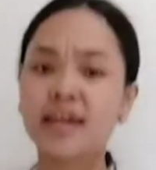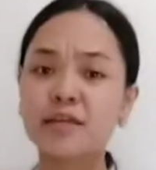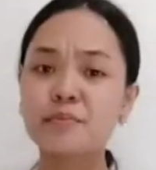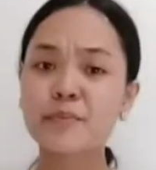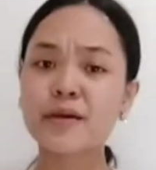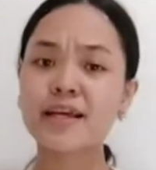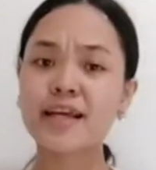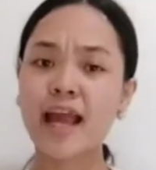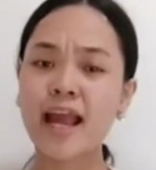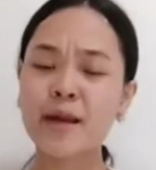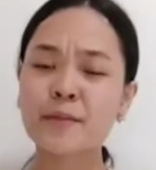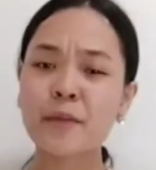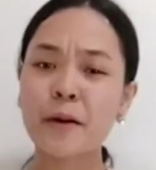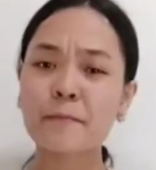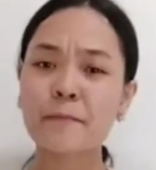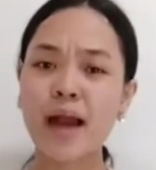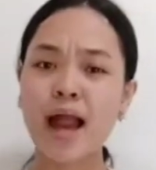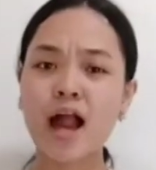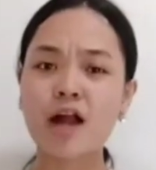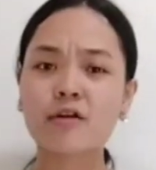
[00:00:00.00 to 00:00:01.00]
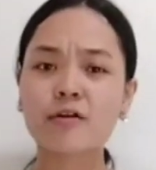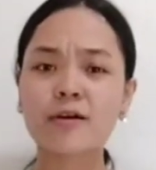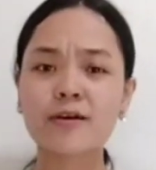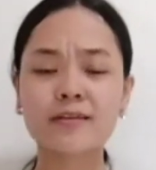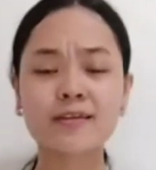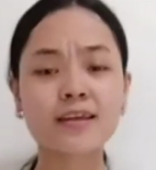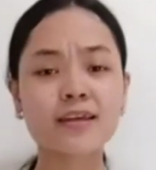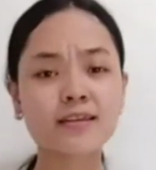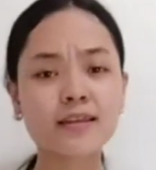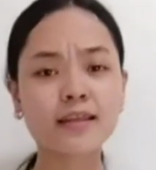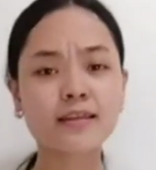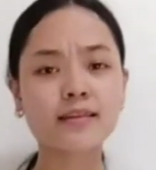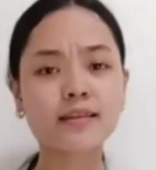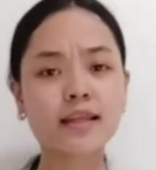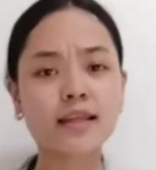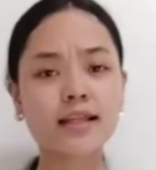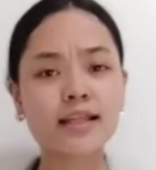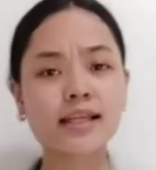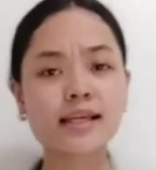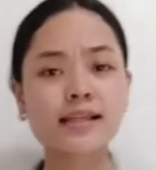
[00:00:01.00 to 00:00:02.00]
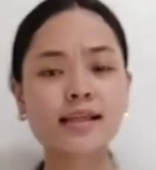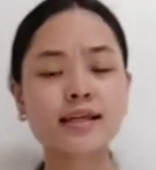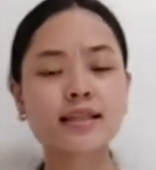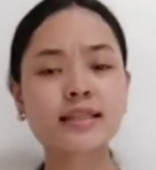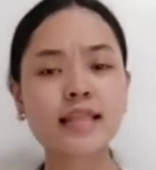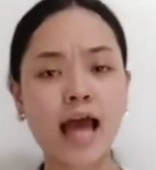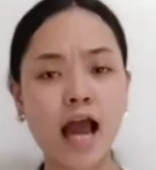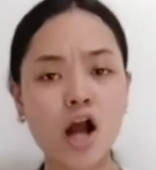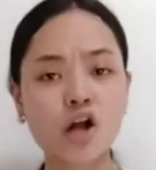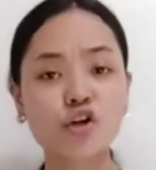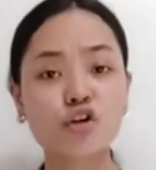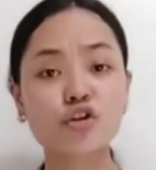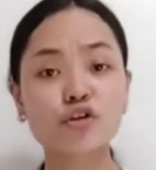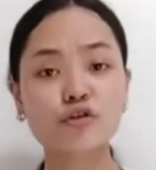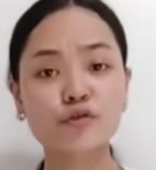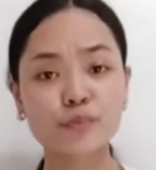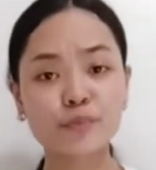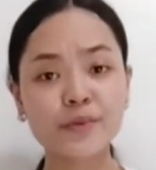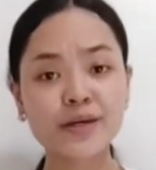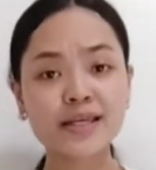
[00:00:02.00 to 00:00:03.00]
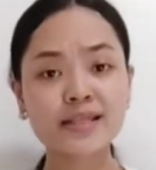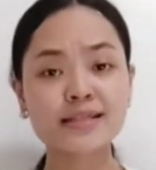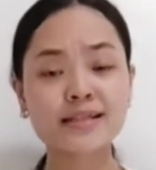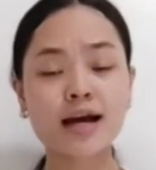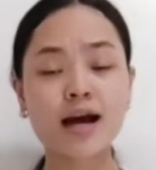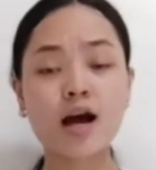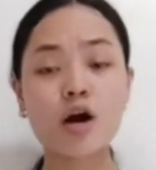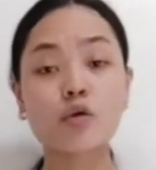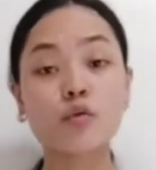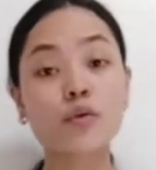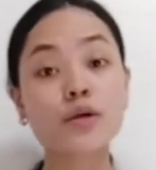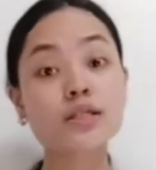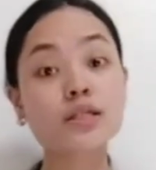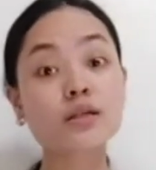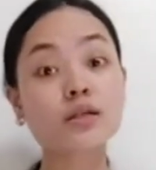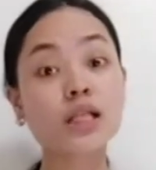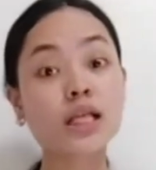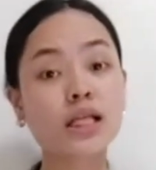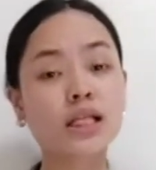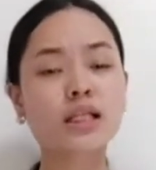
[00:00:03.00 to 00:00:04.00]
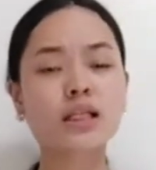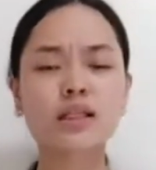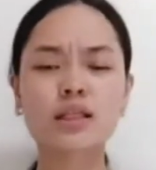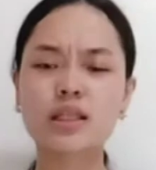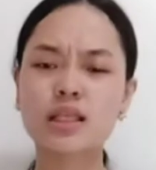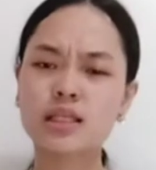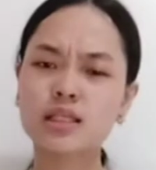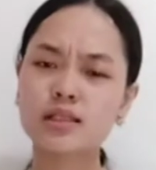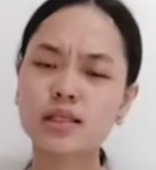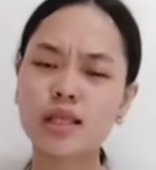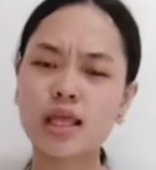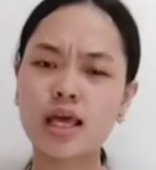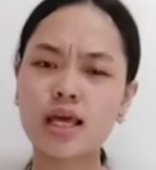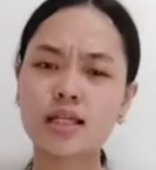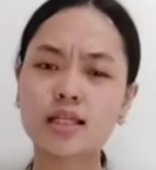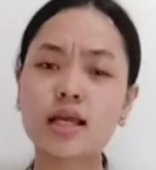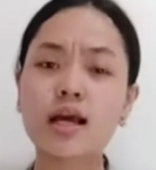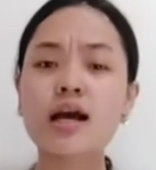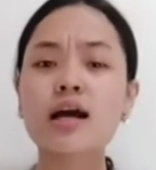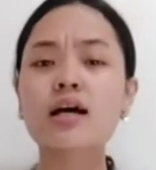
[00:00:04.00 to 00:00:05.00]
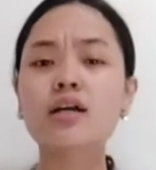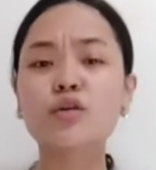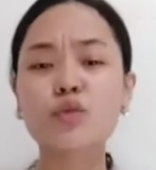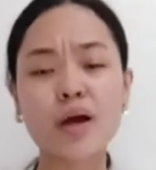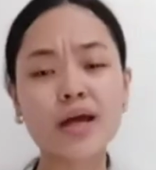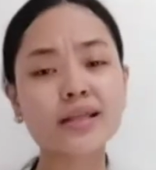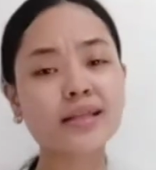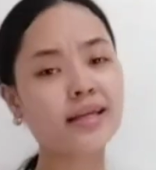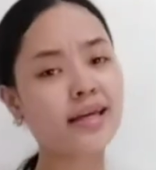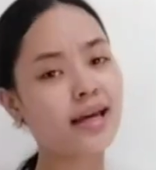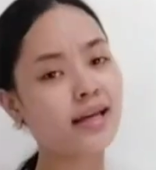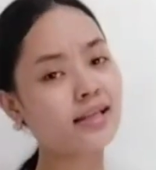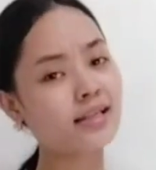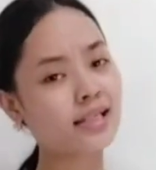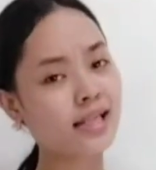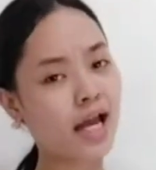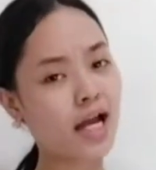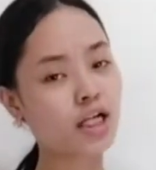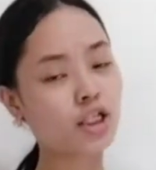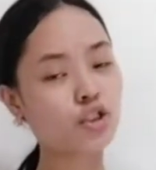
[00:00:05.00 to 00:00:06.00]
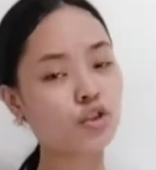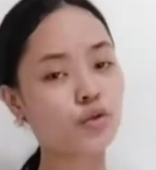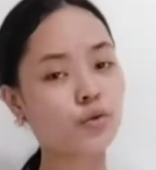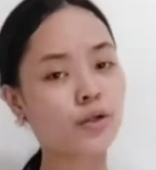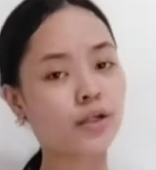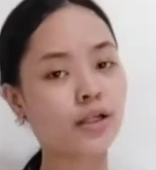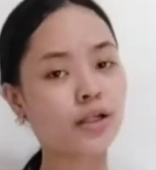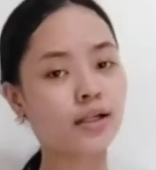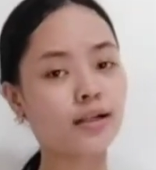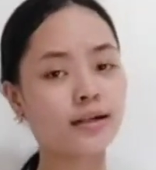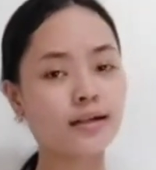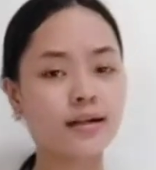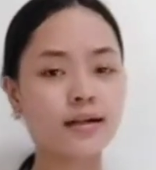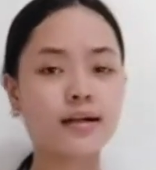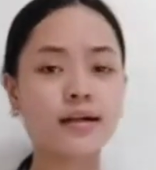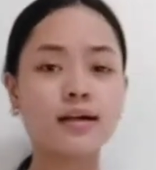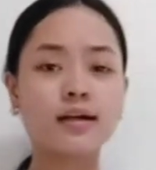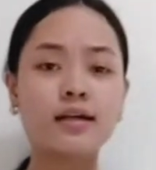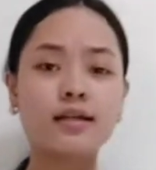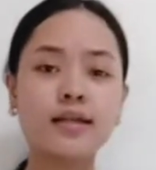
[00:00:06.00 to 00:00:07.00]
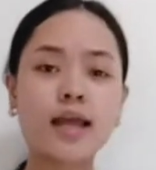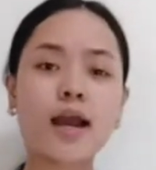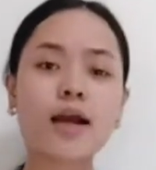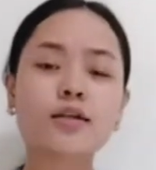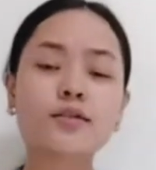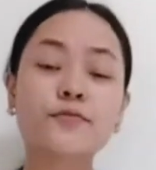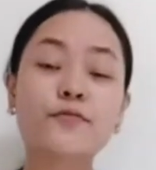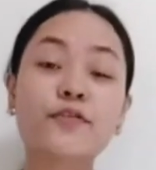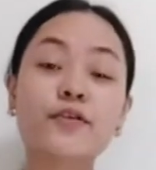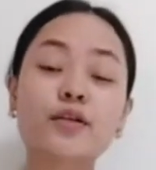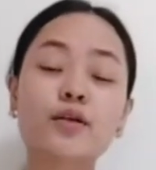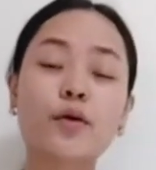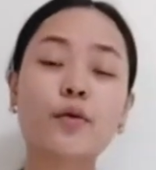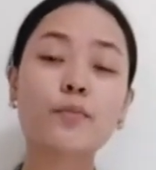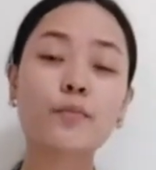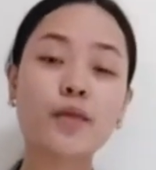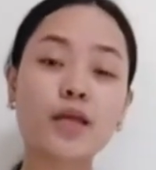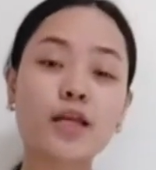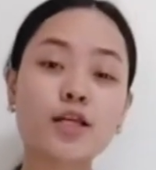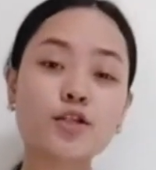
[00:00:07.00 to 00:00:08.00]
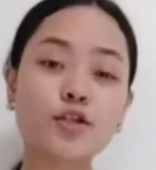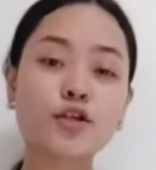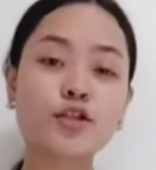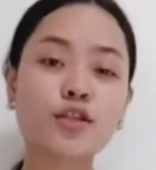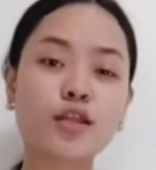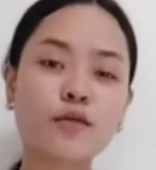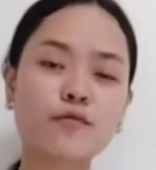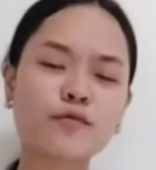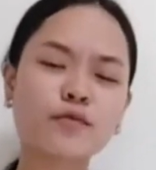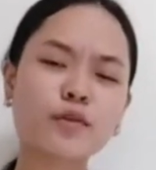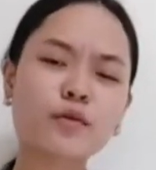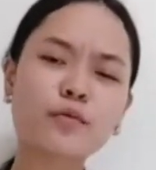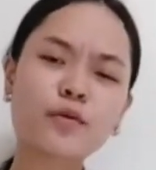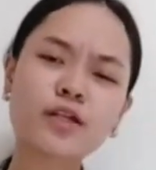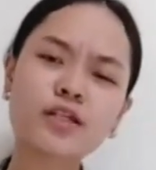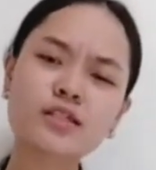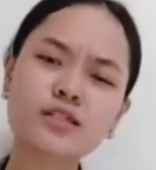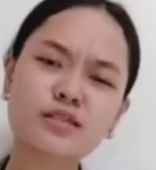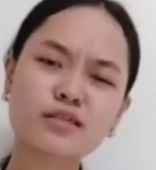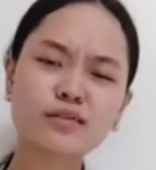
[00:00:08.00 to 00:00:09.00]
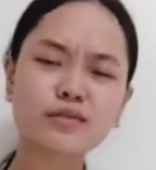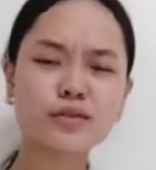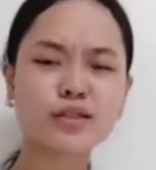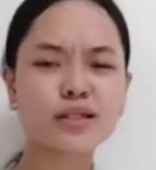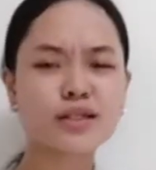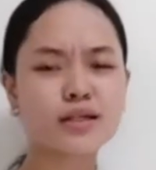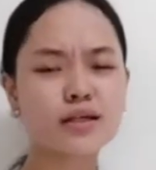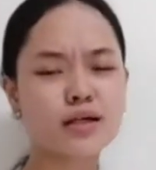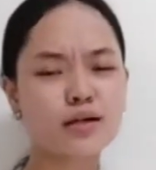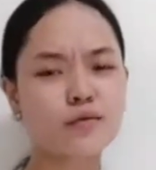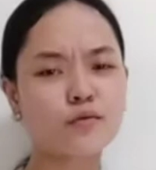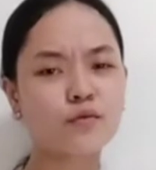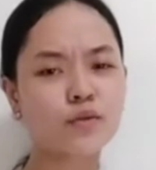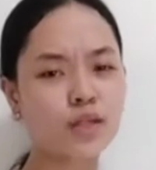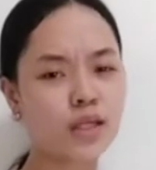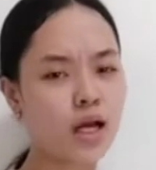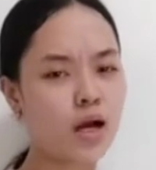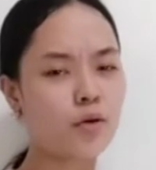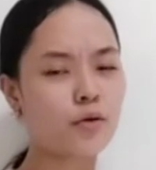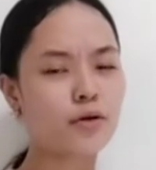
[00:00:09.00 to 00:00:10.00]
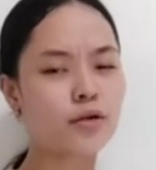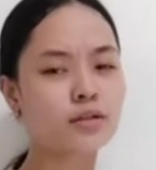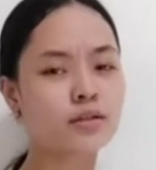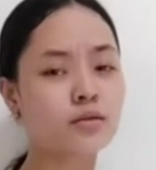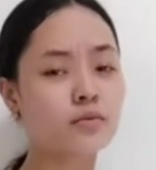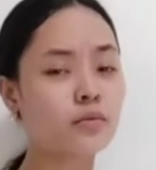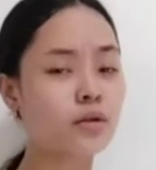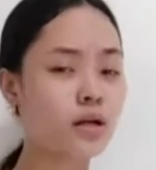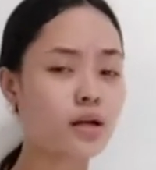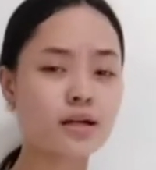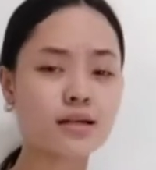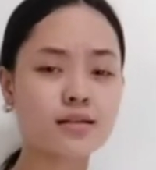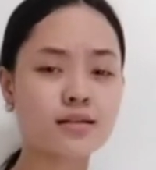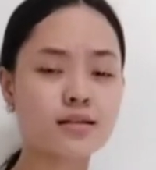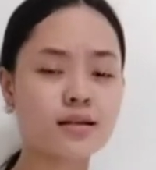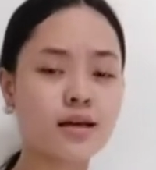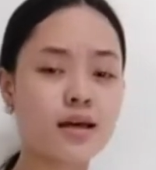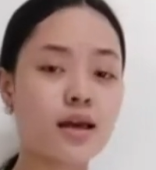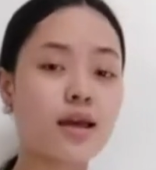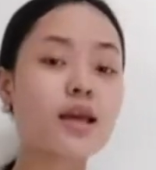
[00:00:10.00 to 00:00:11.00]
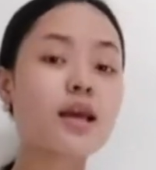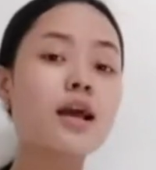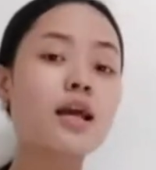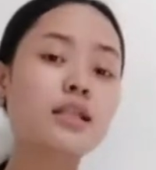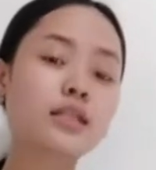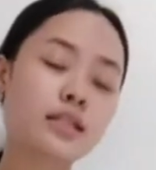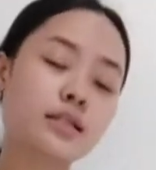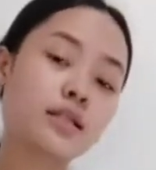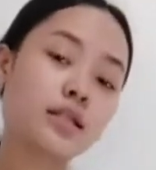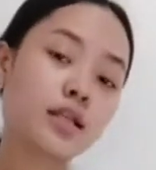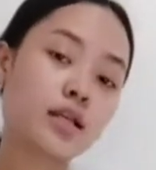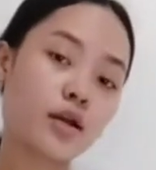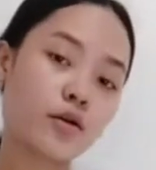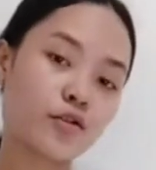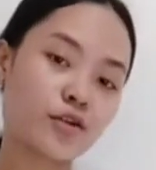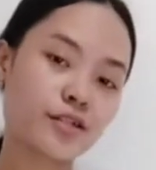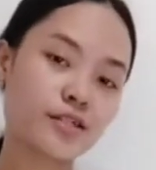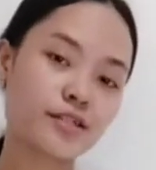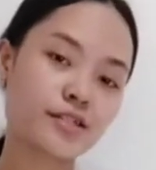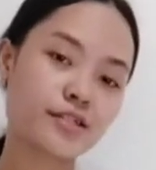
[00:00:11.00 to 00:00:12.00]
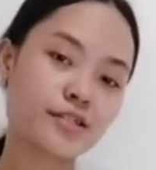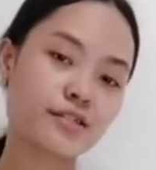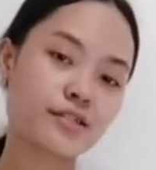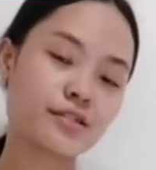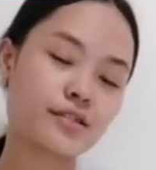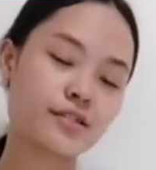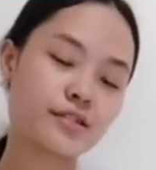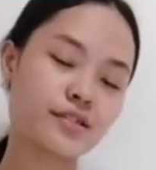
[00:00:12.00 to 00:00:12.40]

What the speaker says: It became apparent that the Leaning Tower of Pisa was leaning in the late 20th century, after completion of the first 3 of the tower's planned 8 stories.